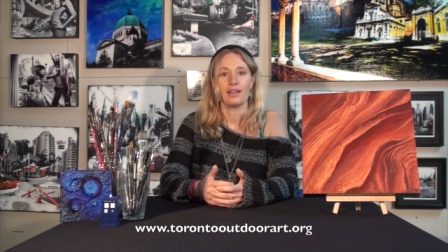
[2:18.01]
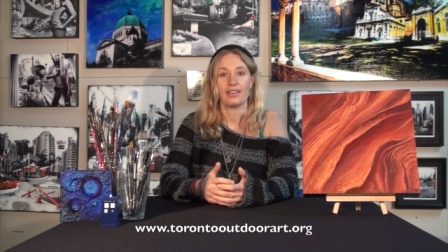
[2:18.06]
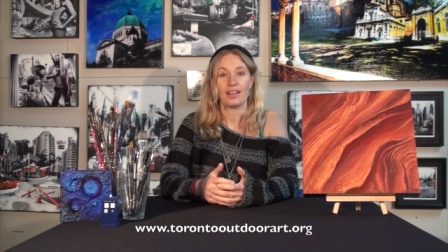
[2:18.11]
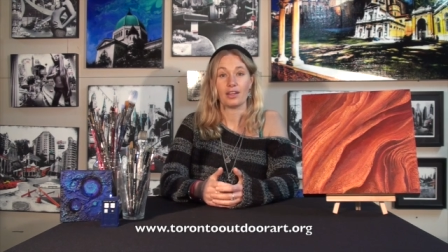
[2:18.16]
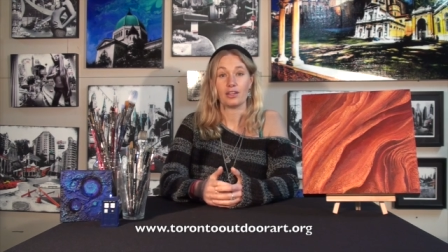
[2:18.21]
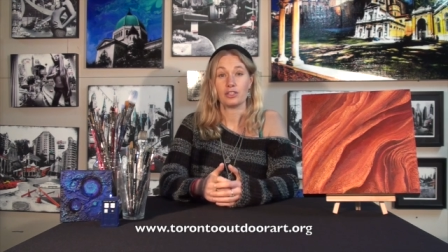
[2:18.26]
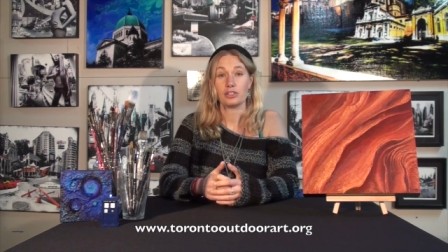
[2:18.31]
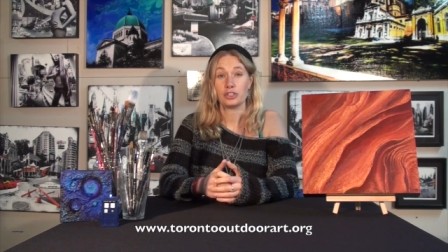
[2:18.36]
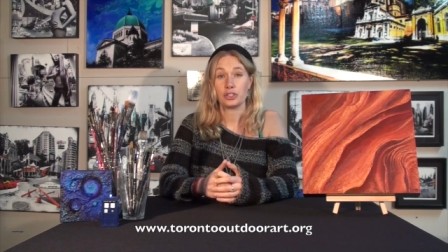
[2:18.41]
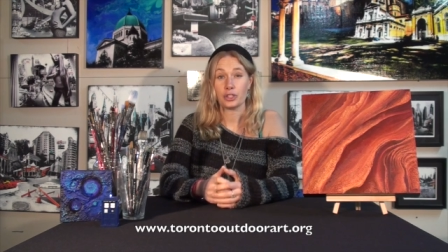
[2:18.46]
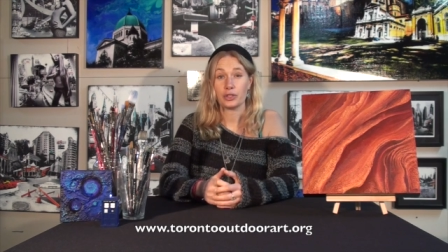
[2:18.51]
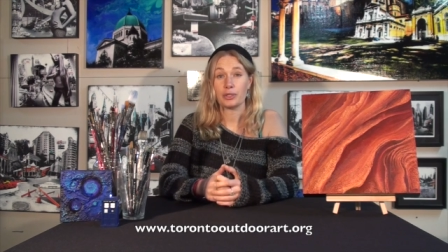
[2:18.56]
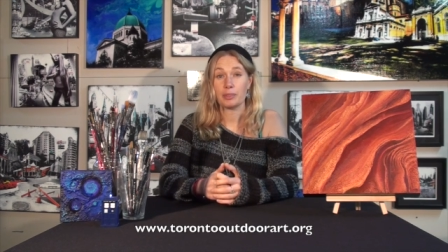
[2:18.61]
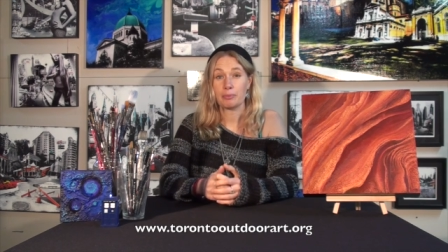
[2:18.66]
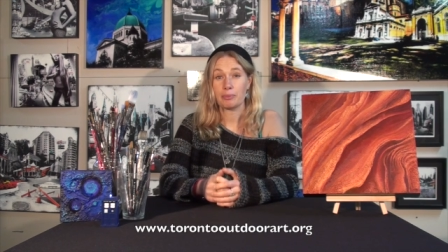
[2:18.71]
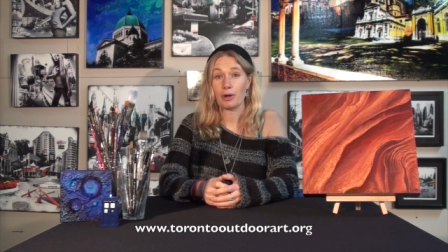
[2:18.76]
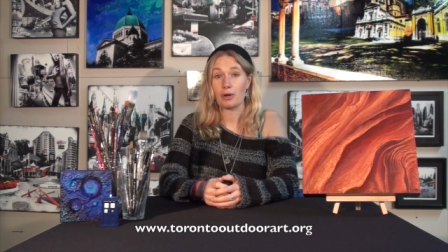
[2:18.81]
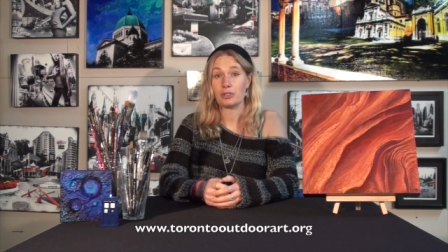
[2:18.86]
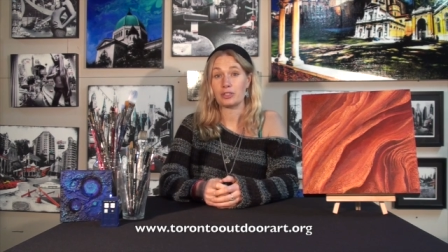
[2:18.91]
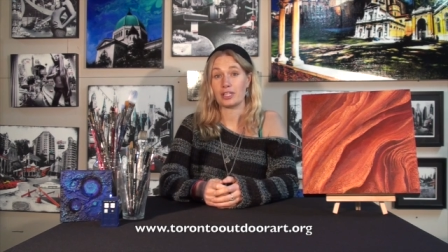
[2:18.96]
Now, the jury
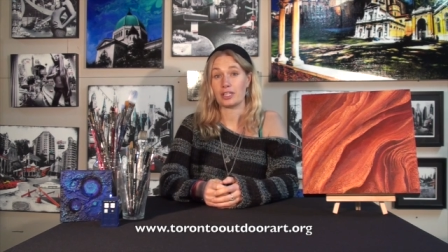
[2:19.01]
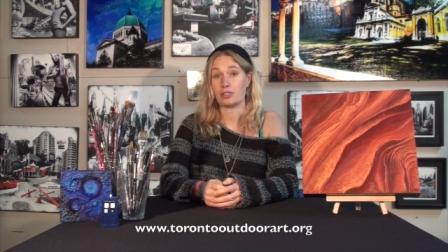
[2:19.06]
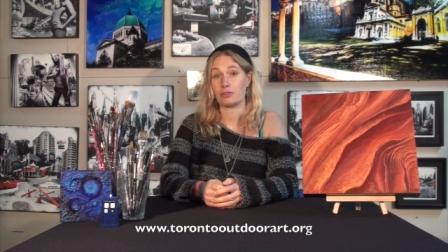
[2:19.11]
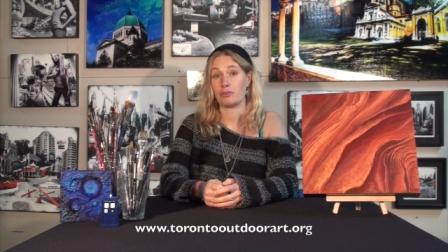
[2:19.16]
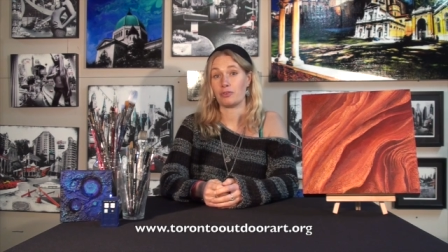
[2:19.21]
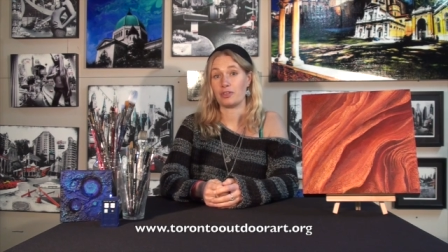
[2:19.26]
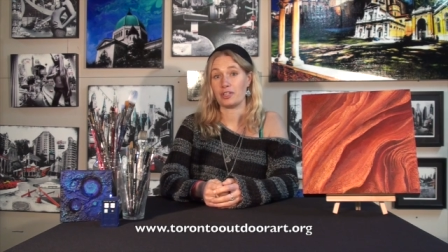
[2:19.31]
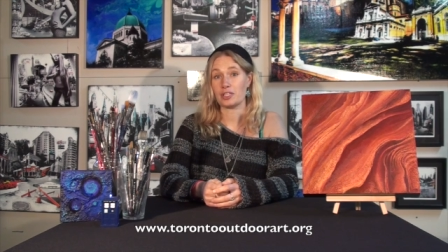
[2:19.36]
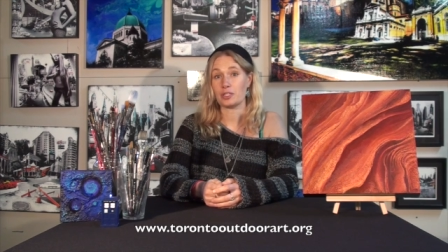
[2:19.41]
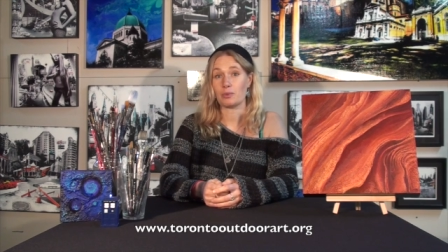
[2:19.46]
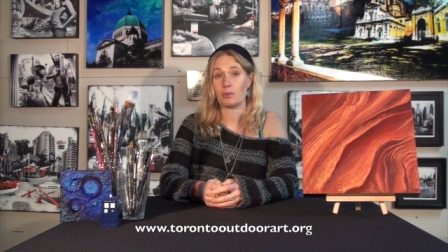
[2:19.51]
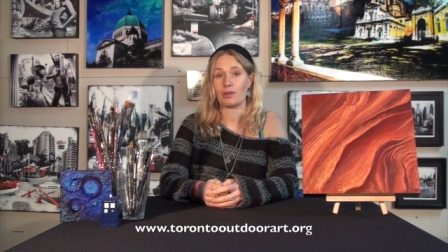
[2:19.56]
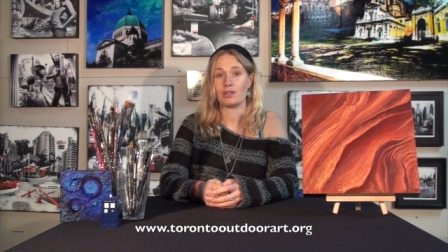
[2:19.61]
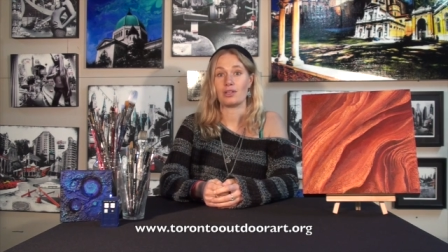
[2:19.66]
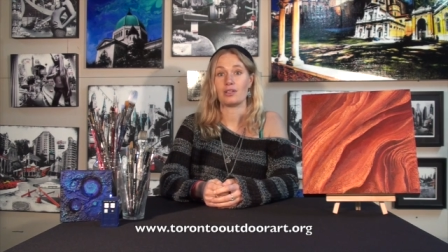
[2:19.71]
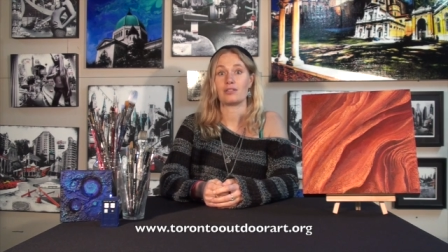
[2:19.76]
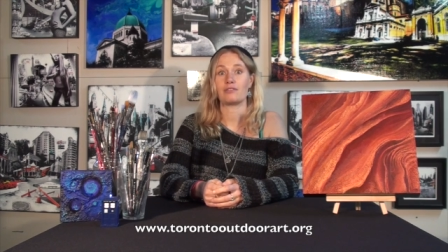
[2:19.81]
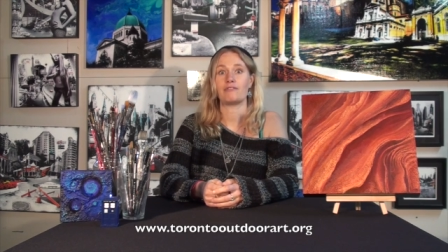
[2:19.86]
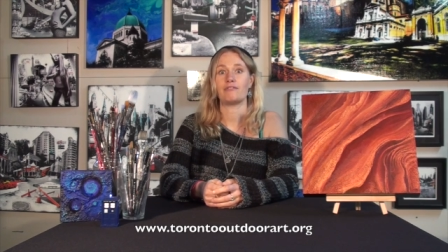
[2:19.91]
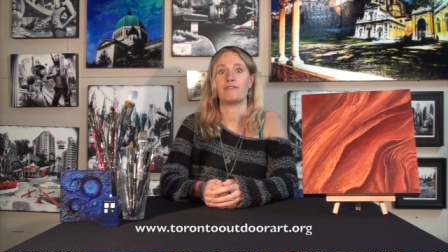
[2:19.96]
process for this one
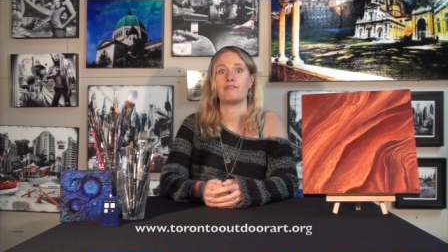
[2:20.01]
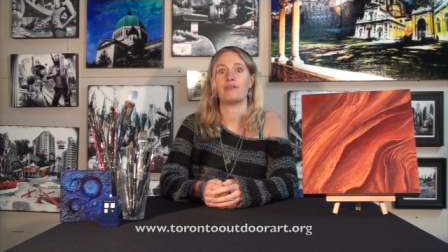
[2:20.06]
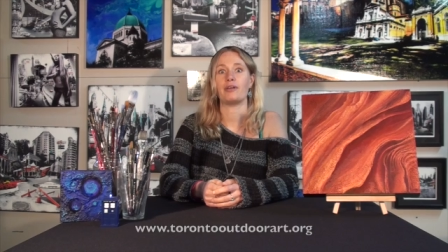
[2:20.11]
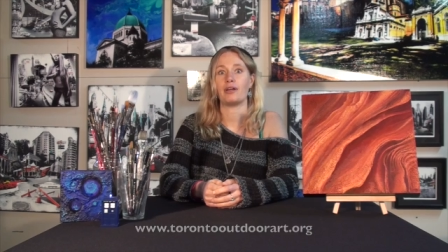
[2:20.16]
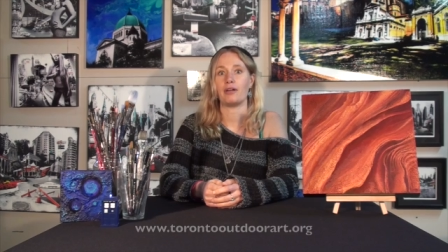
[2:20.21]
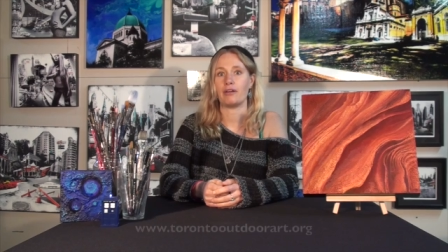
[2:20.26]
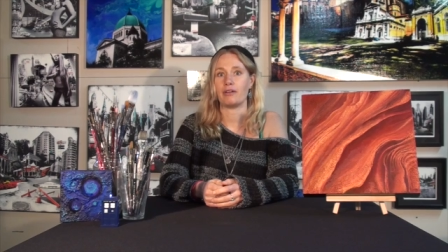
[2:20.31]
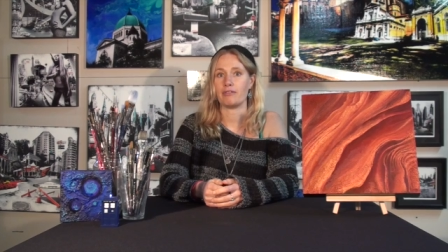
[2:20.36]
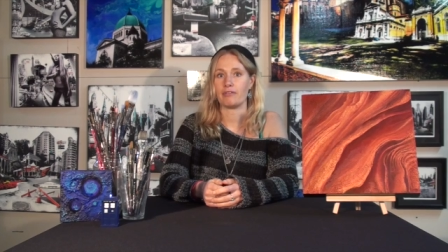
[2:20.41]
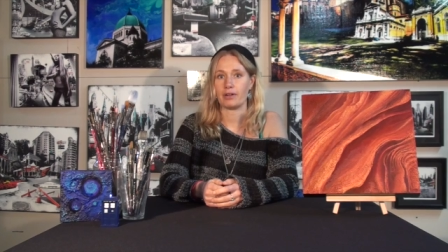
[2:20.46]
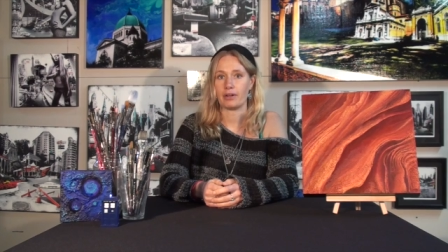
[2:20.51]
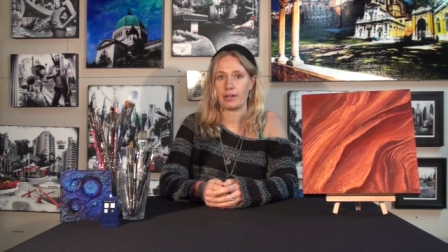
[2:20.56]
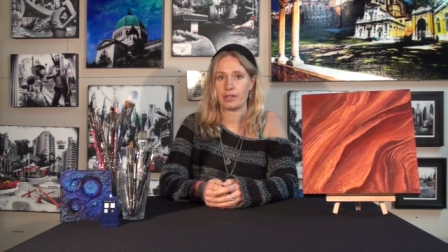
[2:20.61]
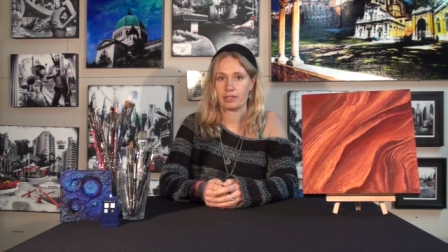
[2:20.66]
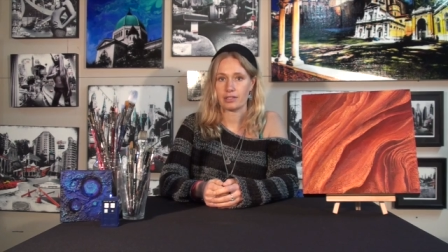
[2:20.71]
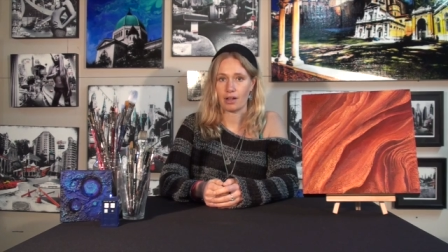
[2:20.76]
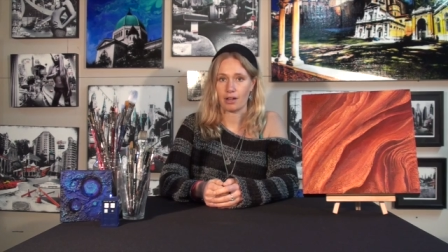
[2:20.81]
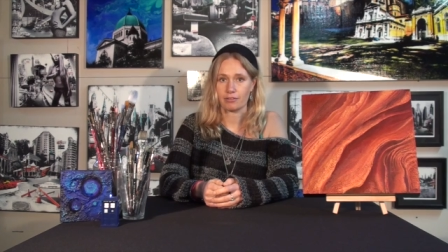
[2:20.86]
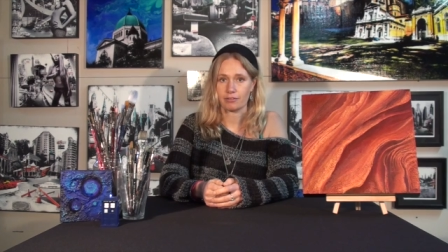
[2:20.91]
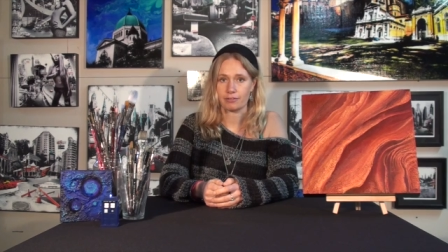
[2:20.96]
is very, very
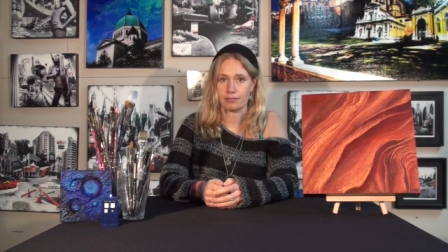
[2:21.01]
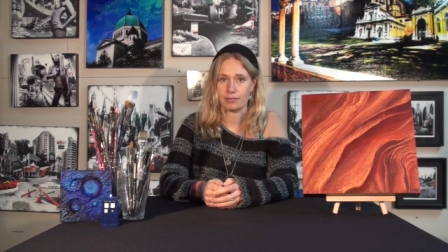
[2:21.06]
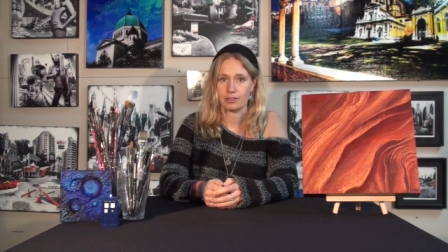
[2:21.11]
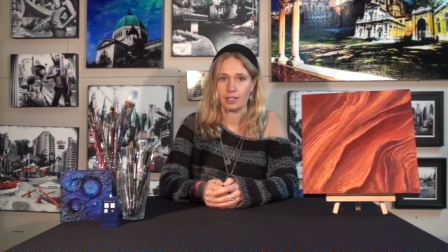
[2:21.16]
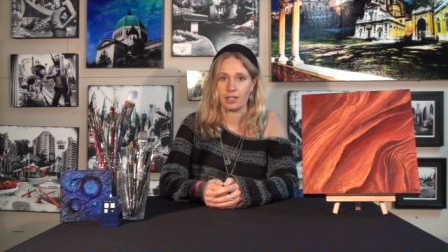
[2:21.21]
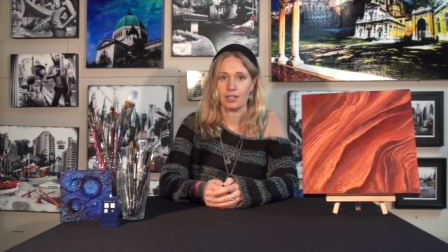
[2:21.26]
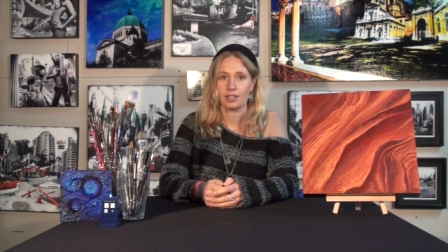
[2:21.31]
tough.